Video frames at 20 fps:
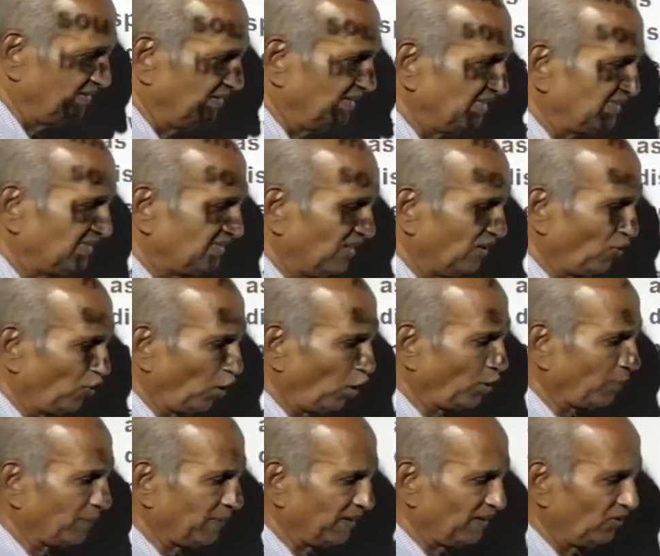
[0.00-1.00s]
this is the
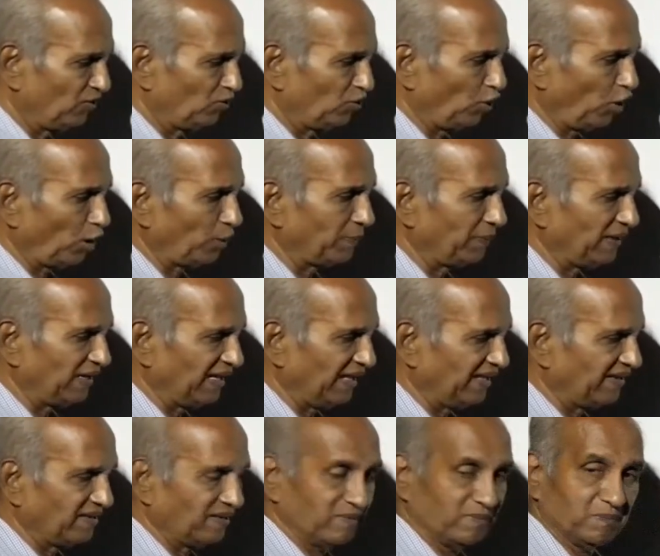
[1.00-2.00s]
normal
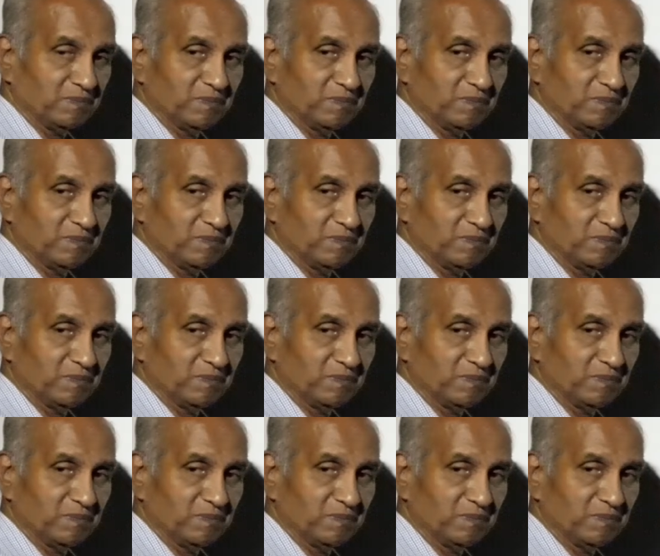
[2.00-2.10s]
line,